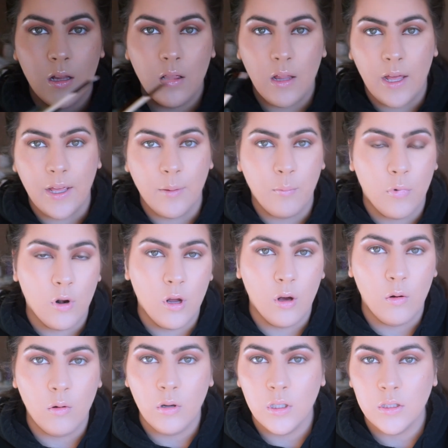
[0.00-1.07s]
like,
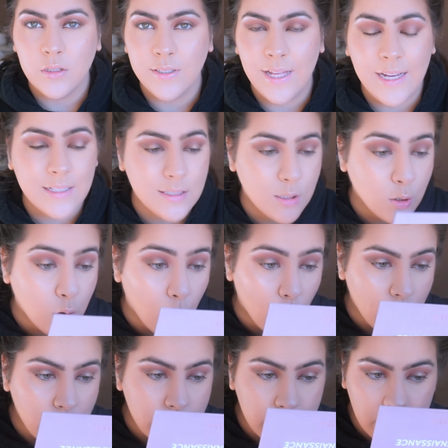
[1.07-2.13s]
bro, that's
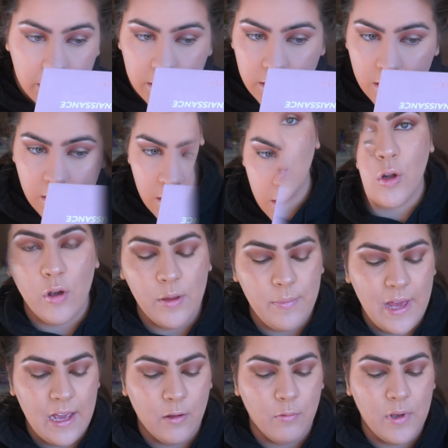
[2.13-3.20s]
gorgeous. Then we're going
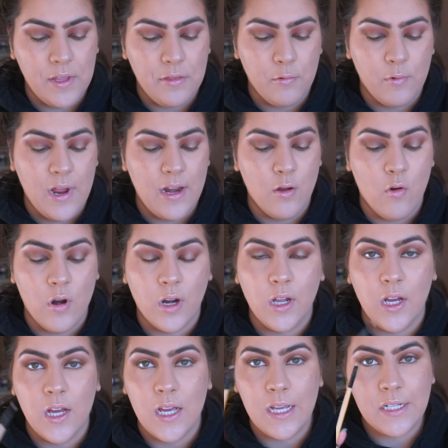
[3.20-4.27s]
back with Red
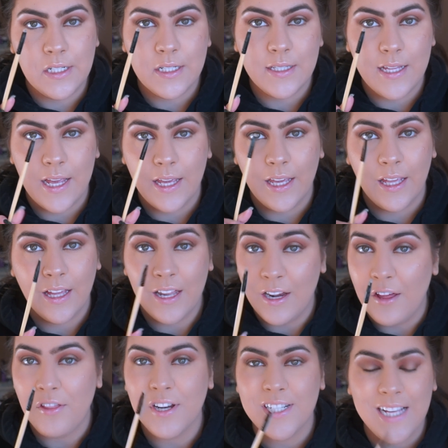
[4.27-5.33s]
Orca and just taking
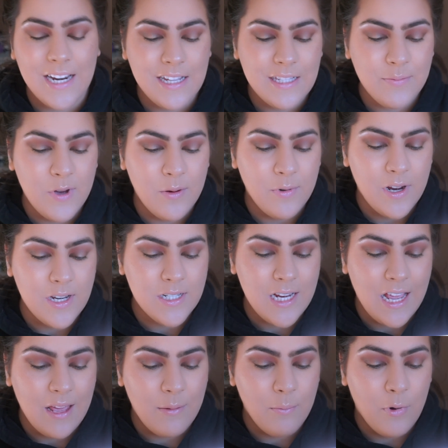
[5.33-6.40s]
another tiny small brush
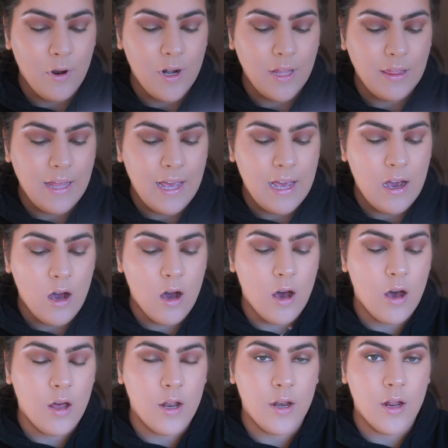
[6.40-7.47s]
and putting that
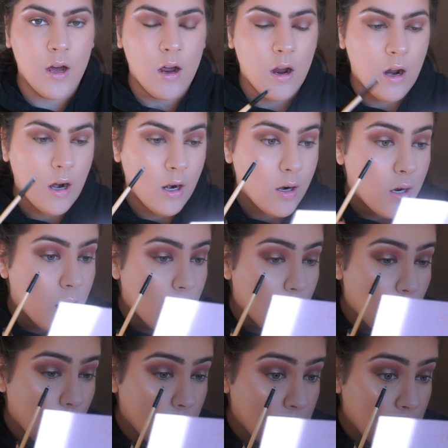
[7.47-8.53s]
on our
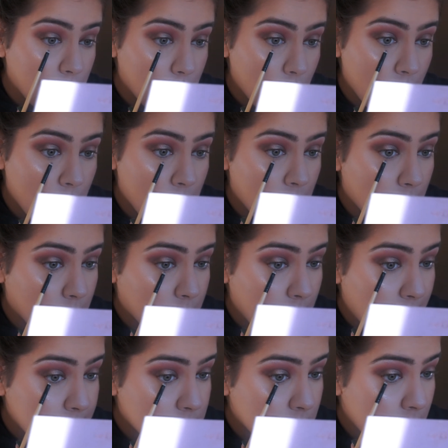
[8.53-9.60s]

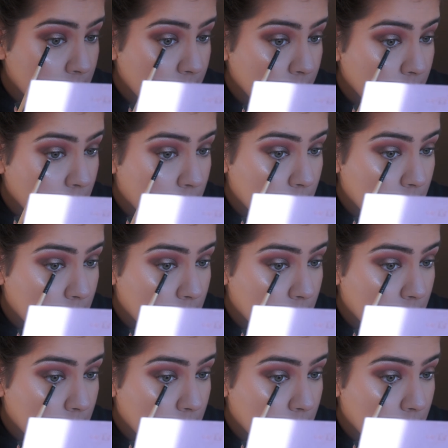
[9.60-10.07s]
lash line.